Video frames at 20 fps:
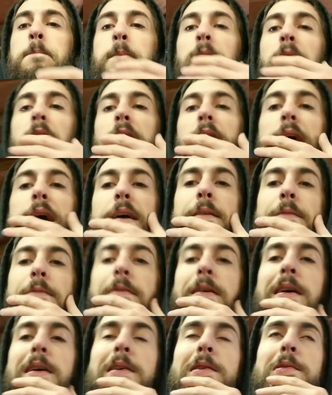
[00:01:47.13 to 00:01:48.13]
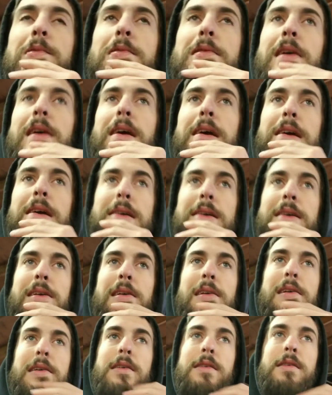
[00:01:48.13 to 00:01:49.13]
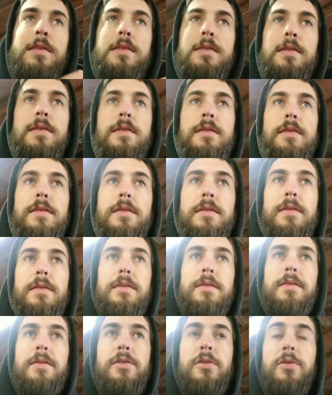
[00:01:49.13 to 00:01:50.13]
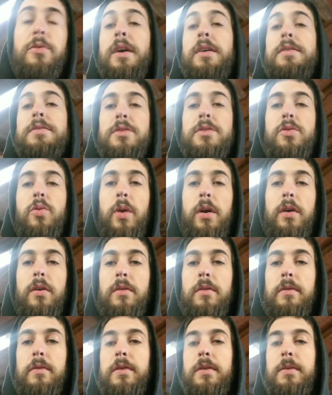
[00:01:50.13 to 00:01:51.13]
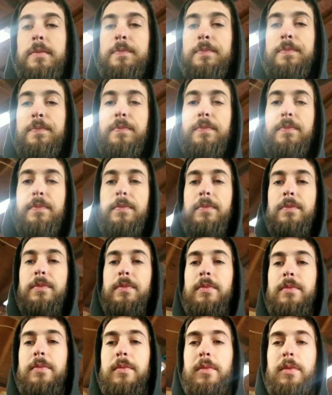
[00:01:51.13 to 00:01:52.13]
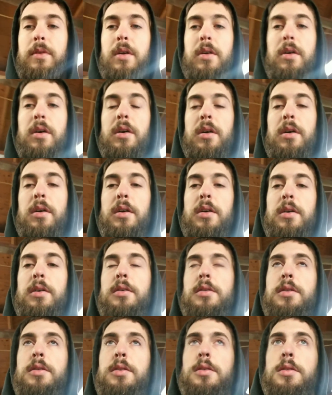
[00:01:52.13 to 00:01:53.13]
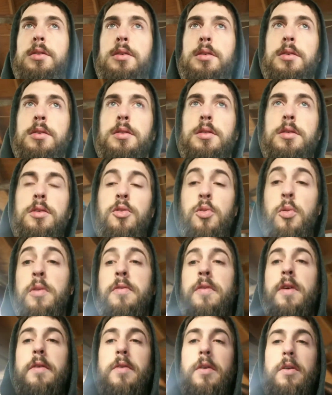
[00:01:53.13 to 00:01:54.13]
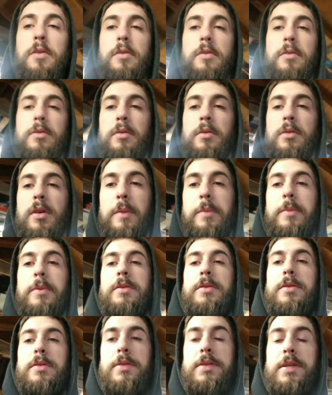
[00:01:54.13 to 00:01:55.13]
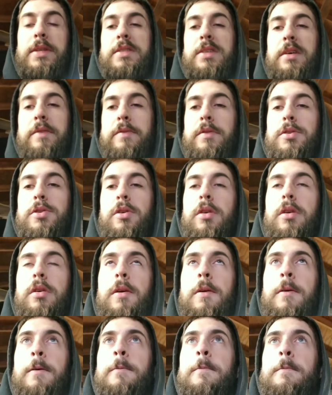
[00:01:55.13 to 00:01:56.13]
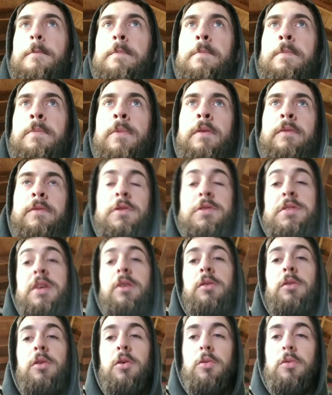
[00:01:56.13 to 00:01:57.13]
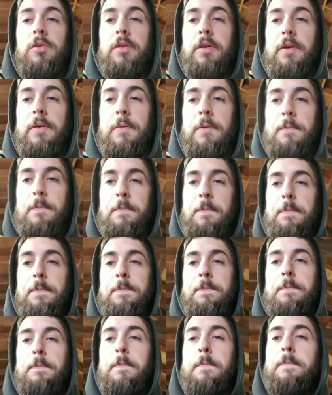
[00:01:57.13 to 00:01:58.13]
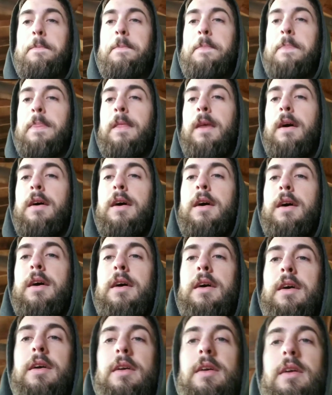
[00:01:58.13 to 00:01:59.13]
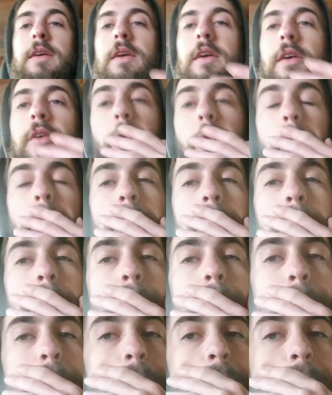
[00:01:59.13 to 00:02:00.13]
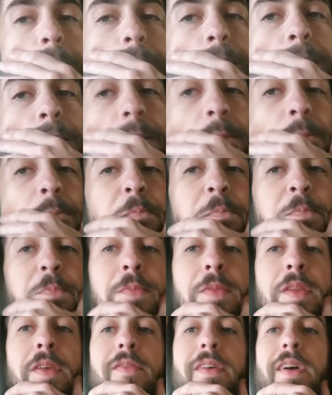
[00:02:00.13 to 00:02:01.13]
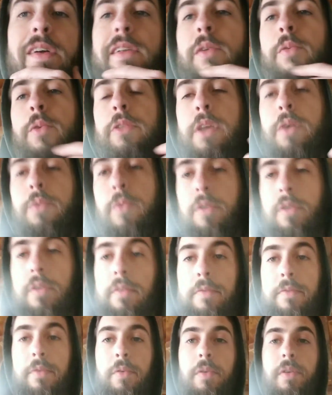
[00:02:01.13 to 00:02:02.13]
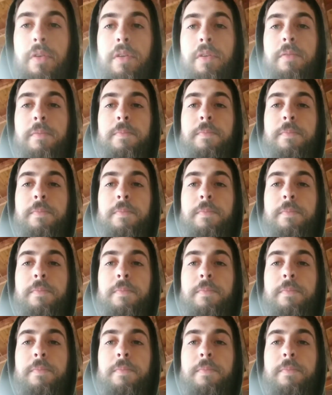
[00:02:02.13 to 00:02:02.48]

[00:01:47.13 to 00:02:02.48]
I found a 2012 2500 Cummins 6.7 truck for sale locally. I inquired about it, found out what they wanted for it,